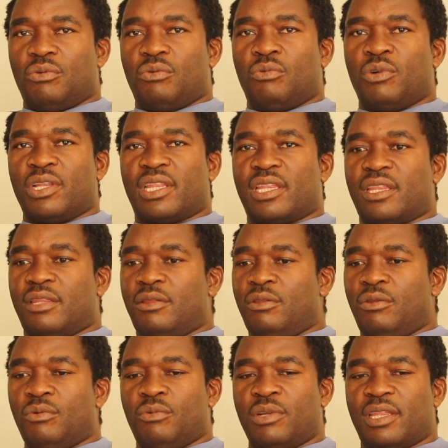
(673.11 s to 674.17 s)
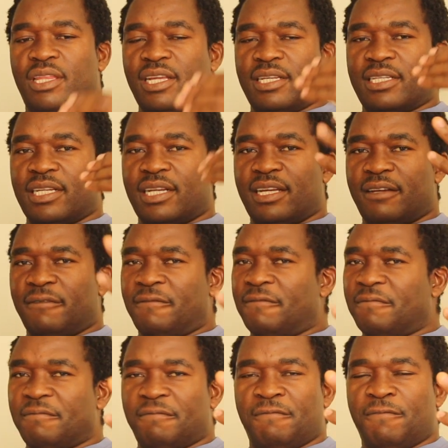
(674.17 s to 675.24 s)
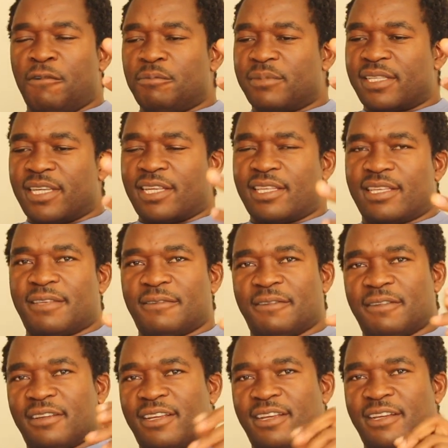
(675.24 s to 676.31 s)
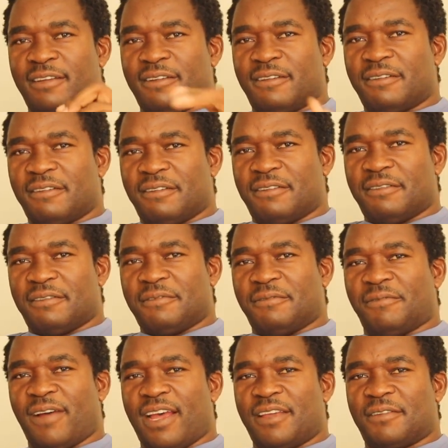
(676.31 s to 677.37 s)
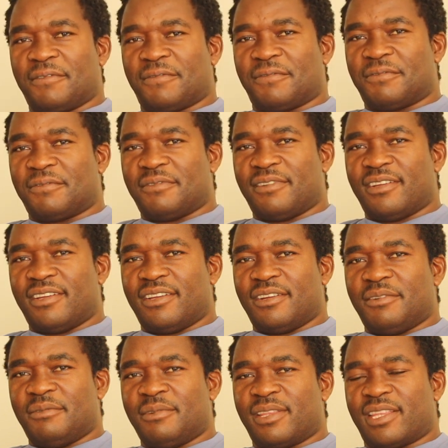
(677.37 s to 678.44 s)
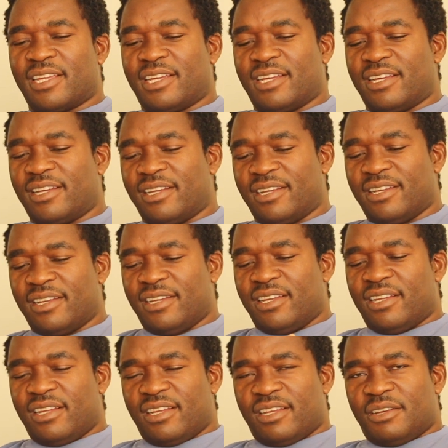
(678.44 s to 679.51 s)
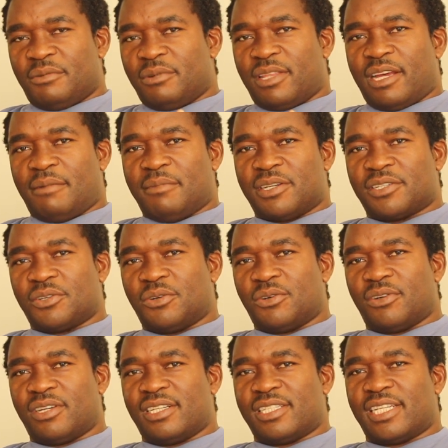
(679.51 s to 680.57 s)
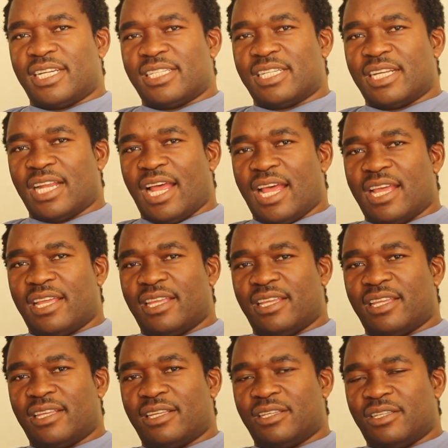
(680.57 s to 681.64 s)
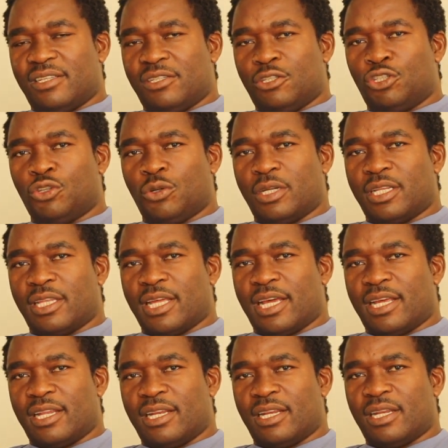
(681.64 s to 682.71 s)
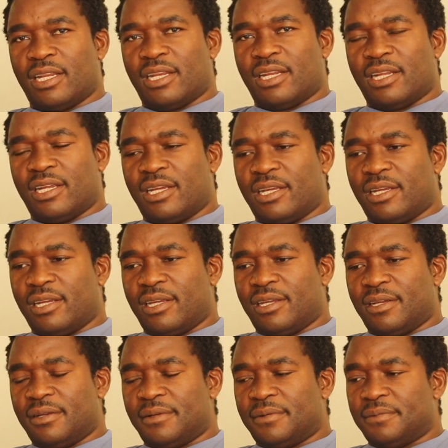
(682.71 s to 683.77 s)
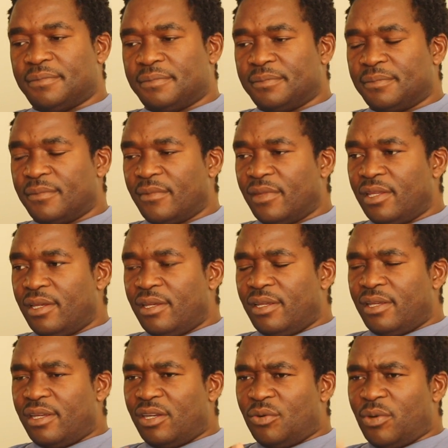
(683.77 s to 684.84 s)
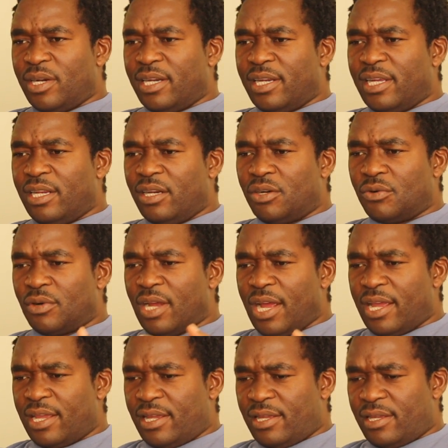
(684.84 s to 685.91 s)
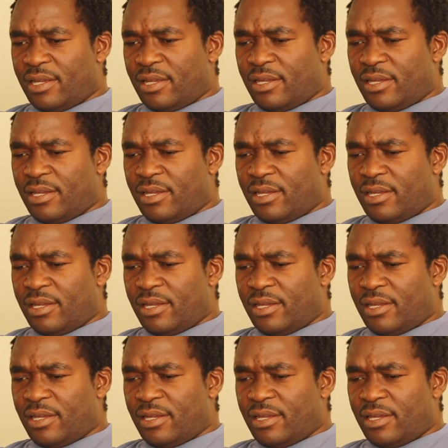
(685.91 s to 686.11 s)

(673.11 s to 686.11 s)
with with that uh, form six uh, five with the uh, with Hammershot, Chenjerai, mm-hmm. Jonathan, uh, and one Andrew guy.